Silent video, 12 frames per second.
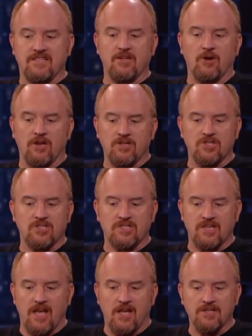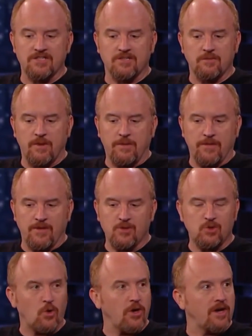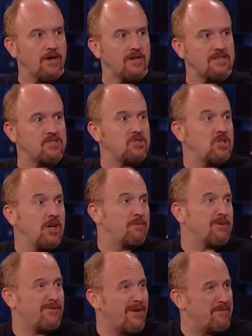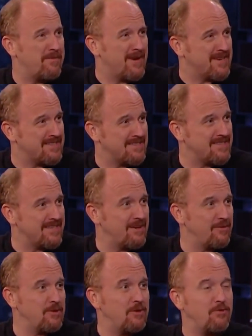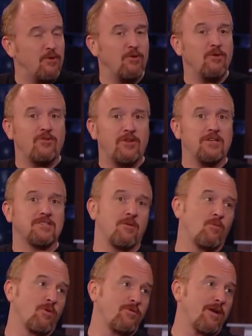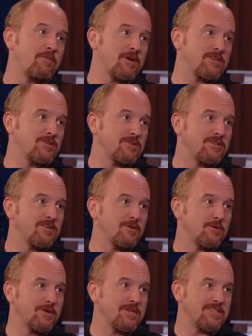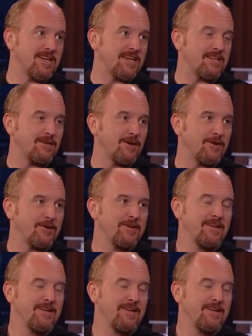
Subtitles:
sits there and it just sells, and people enjoy it, and it's cheap. It's $5. It's like if you steal something worth $5, you're a real. You know?